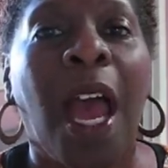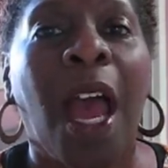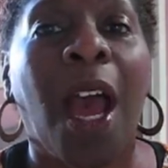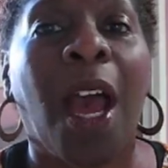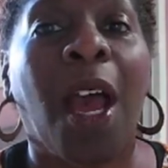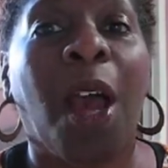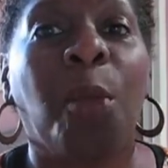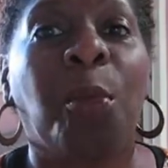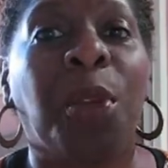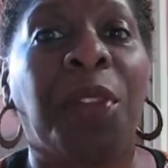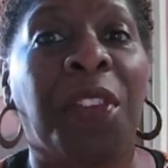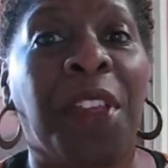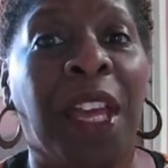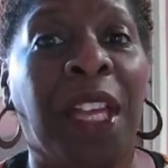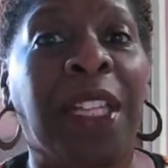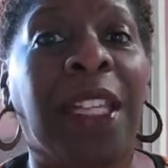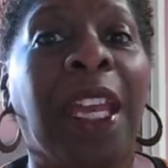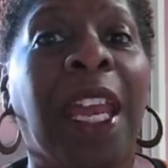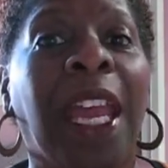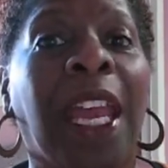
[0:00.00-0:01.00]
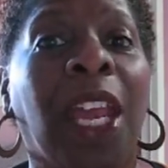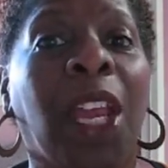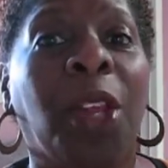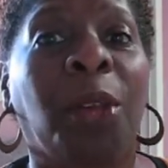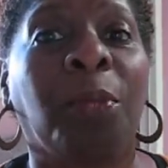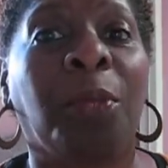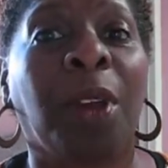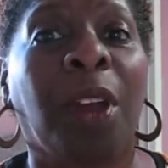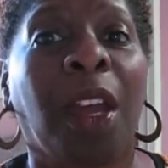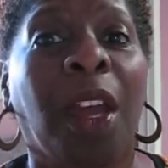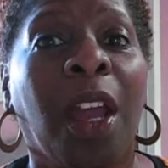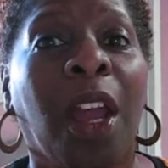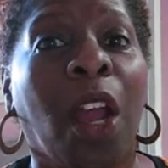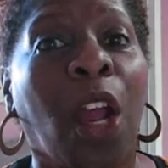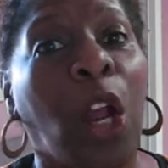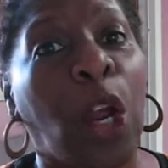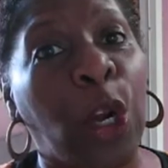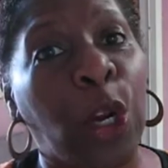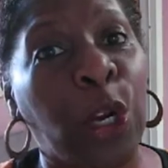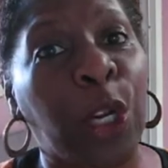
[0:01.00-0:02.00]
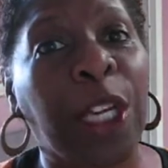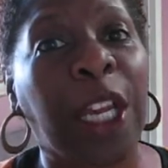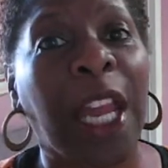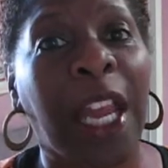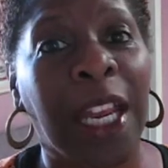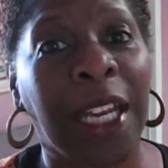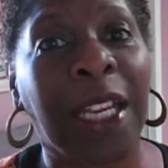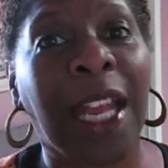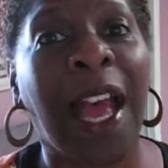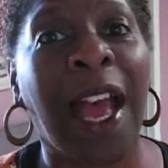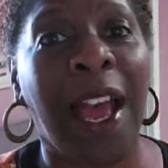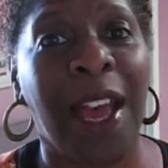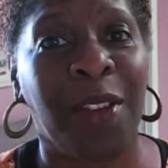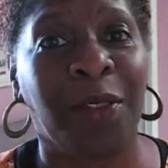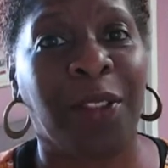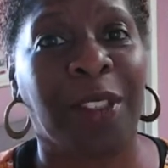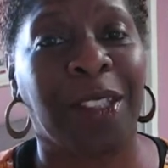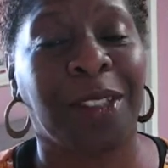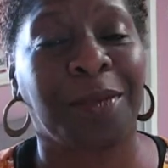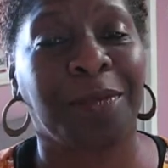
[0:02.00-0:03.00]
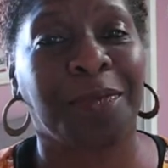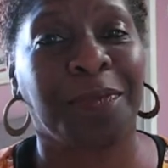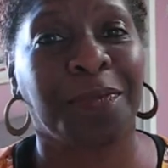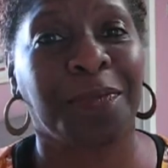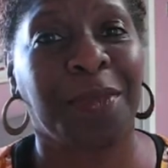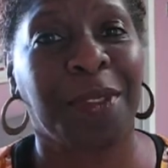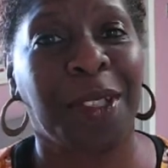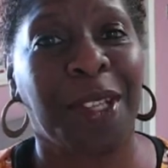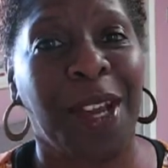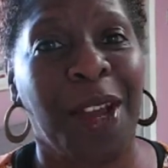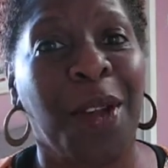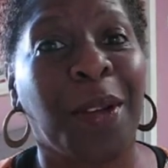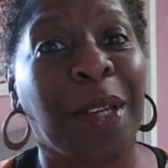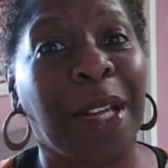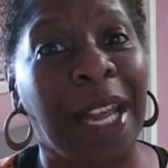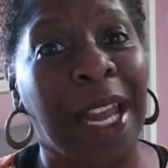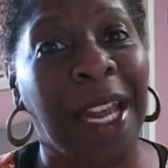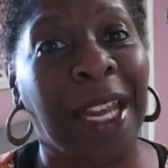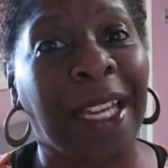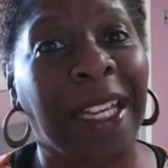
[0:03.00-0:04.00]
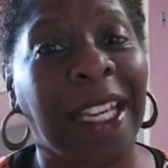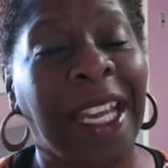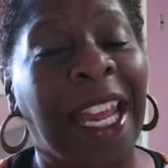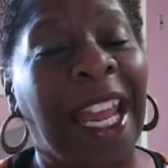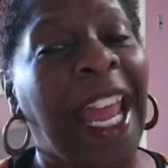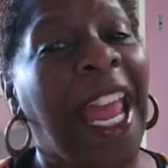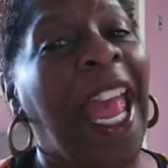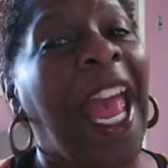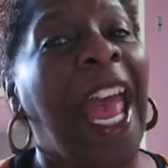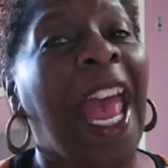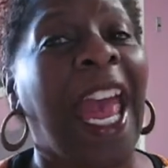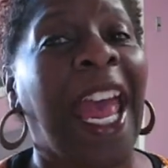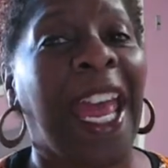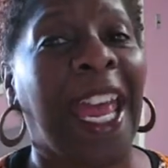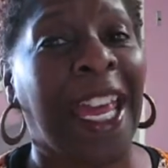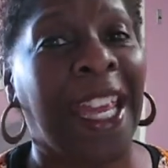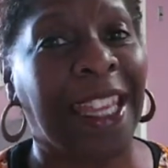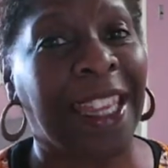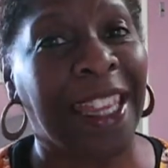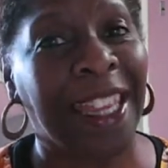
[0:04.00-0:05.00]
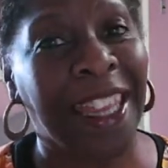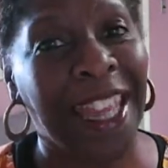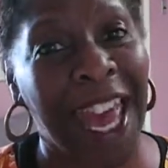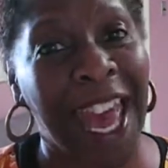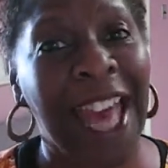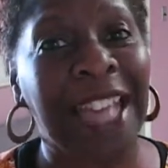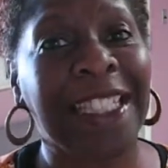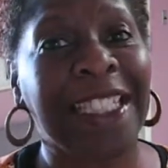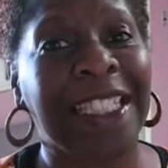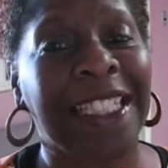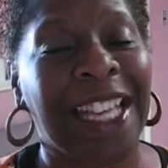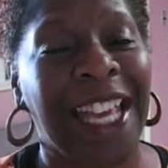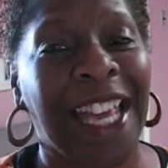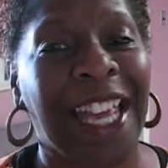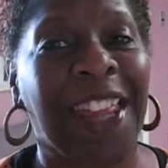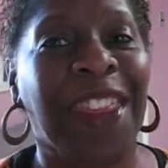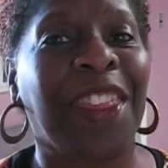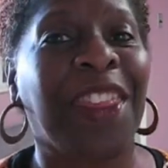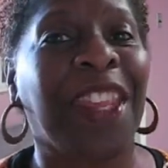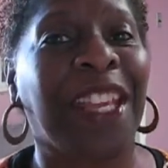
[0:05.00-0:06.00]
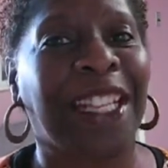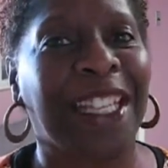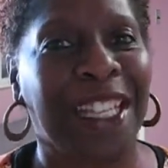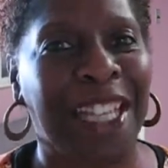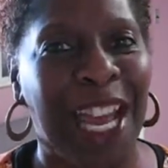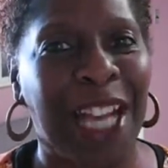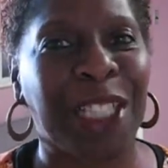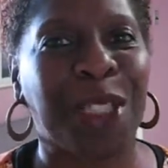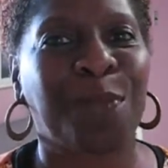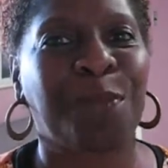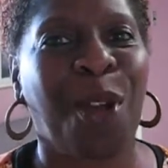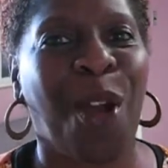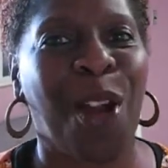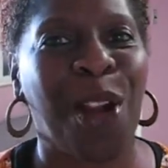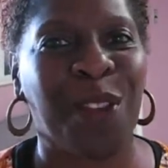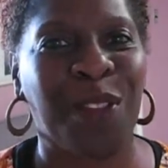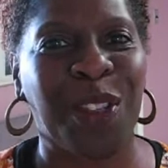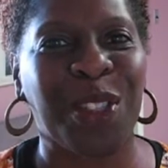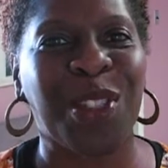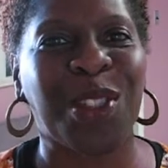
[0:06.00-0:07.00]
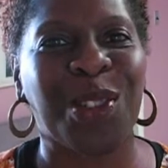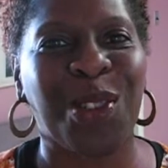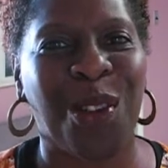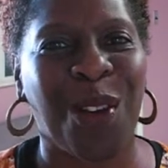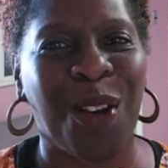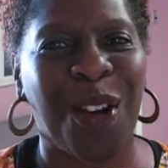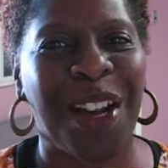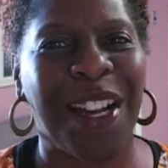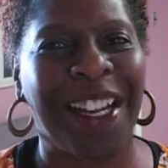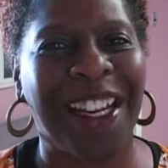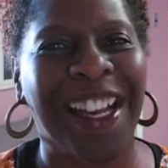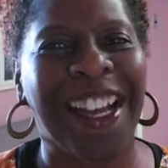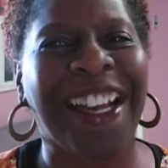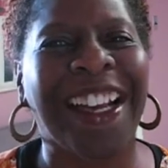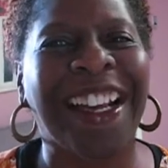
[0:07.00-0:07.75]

uh, but then came Hurricane Ivan, okay? And that's the next part of the story.